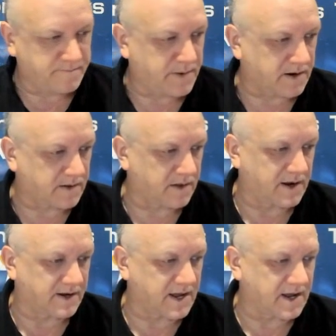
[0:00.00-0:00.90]
puck
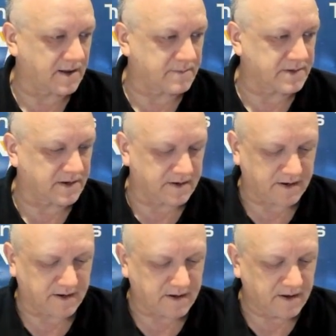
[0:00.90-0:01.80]
line games,
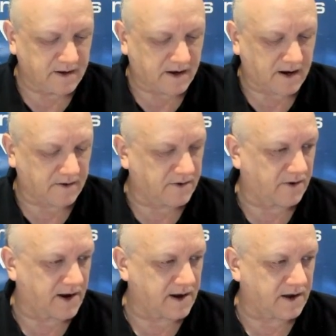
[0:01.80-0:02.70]
and uh, I don't
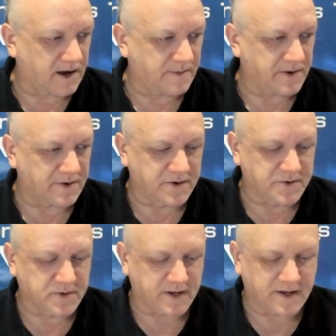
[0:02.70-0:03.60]
know, Anaheim. They're
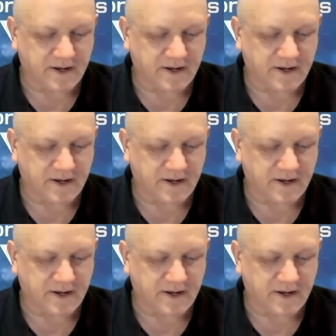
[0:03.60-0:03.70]
usually